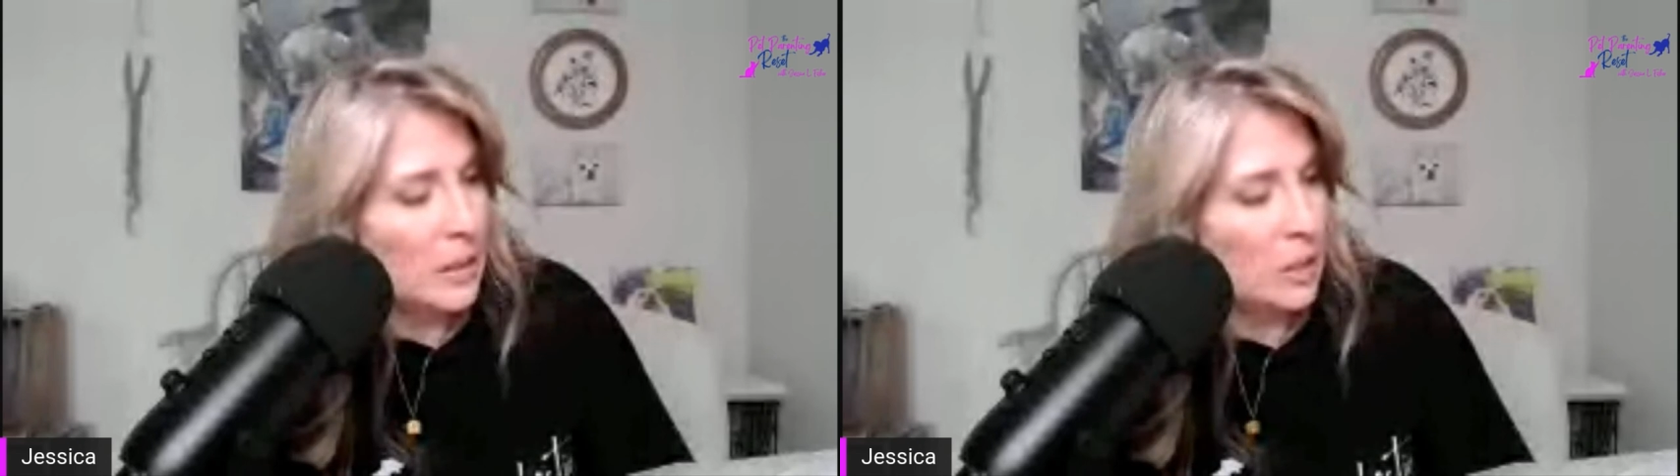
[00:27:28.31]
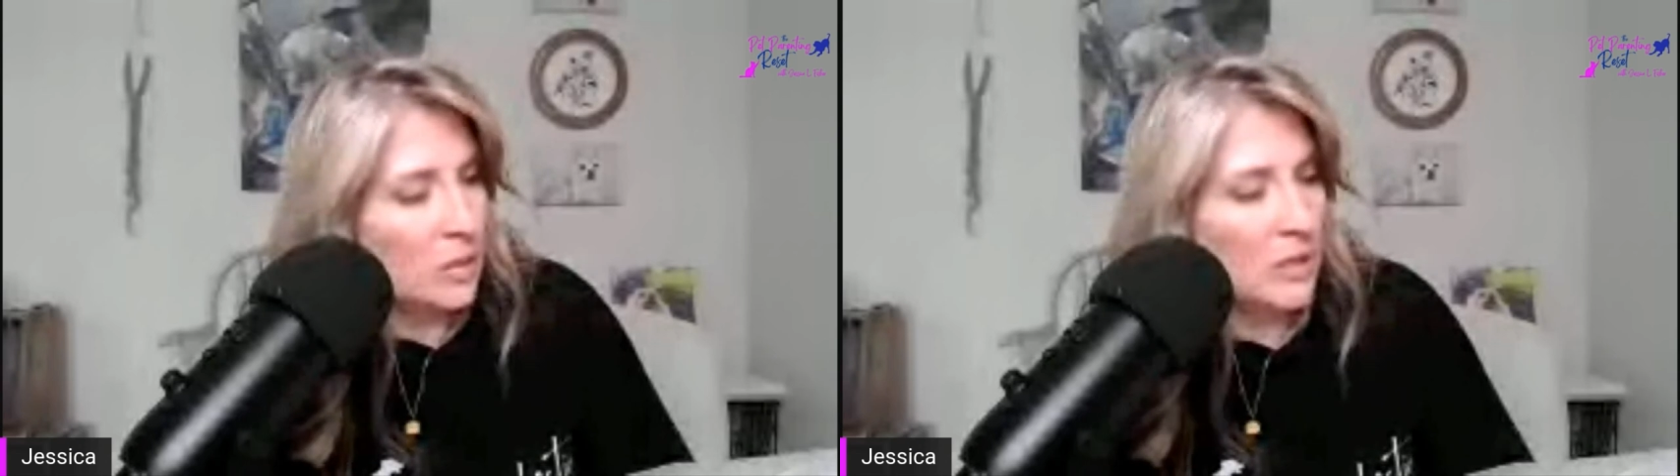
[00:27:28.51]

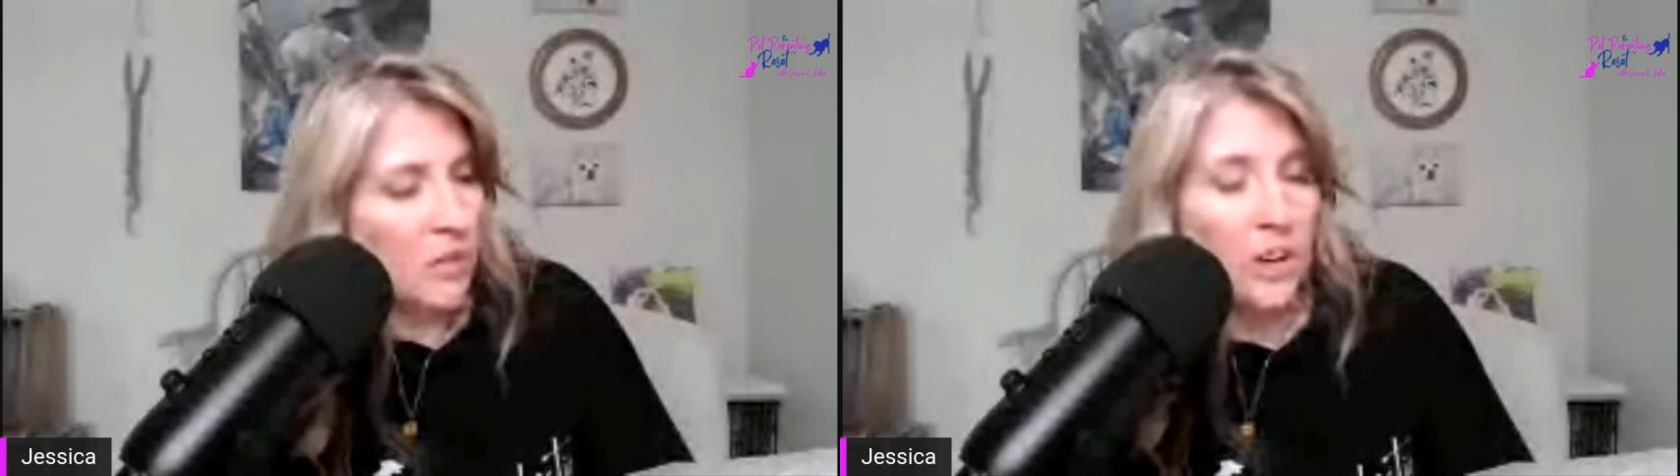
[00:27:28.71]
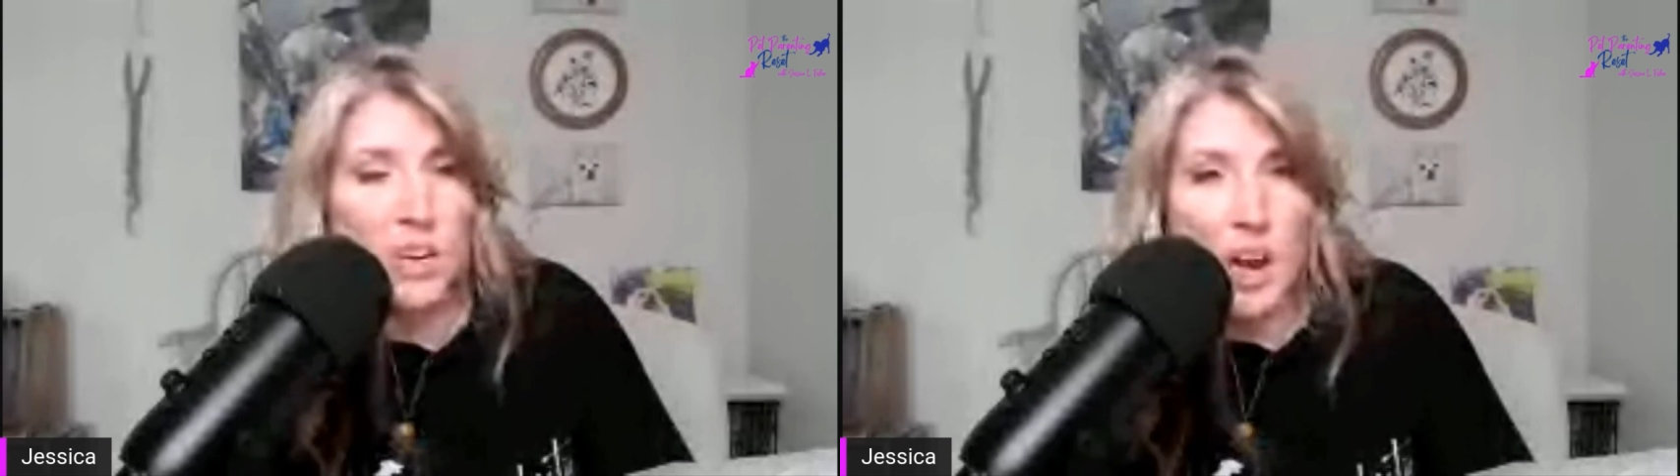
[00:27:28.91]
used
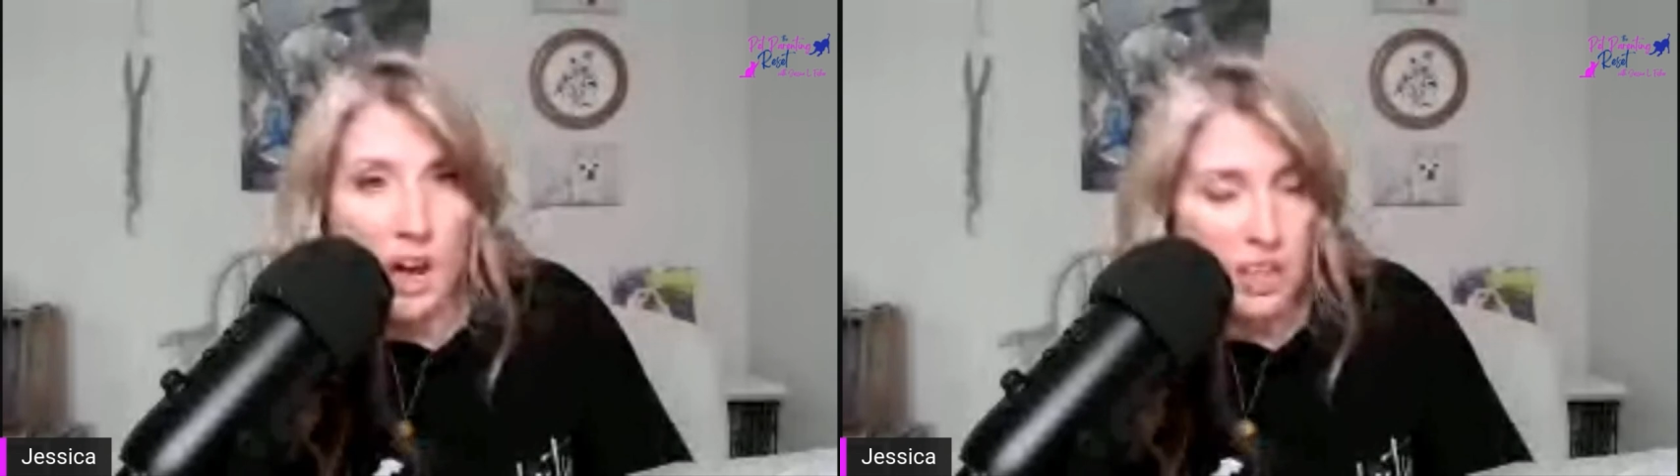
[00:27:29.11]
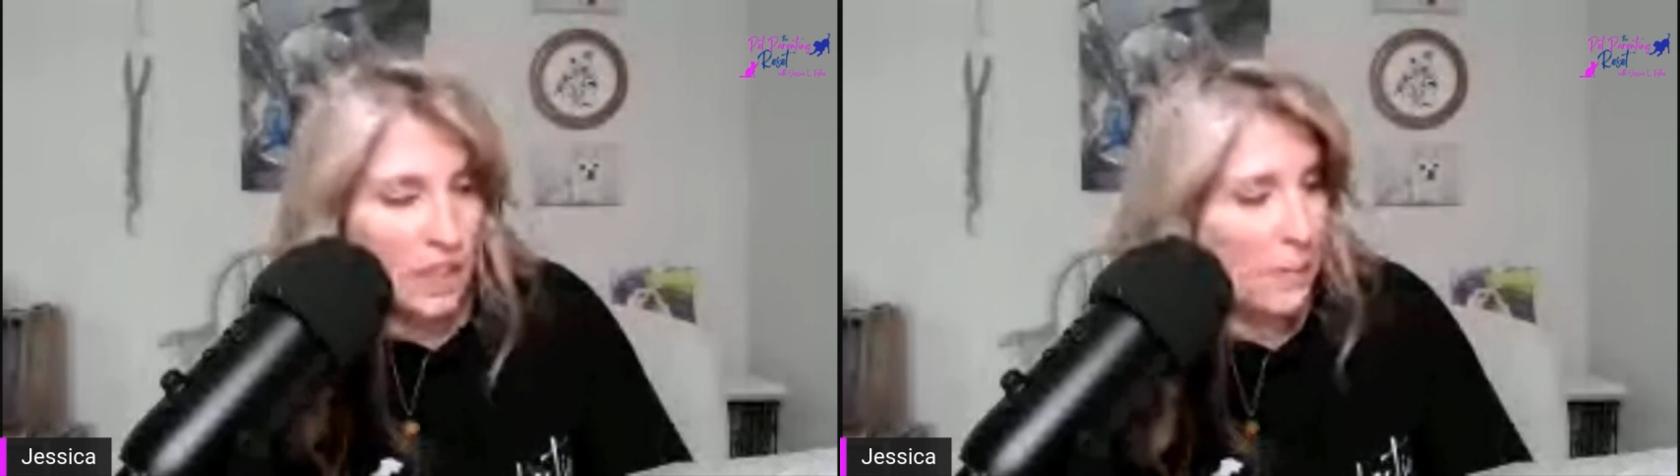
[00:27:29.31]
for
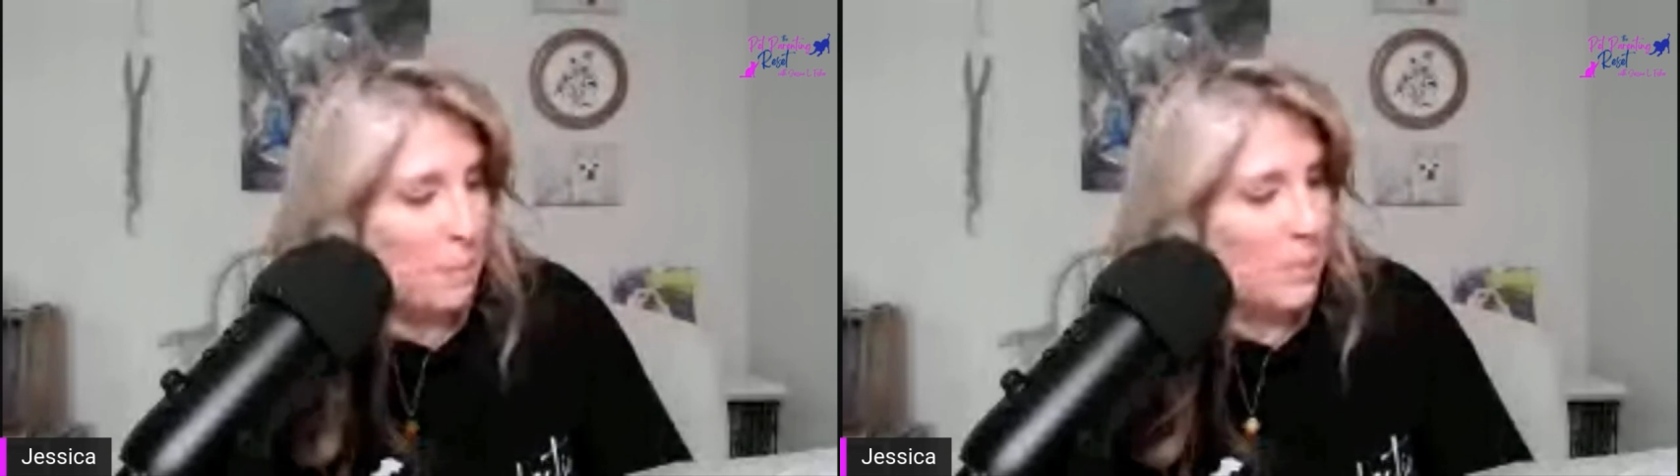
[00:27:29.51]
nausea,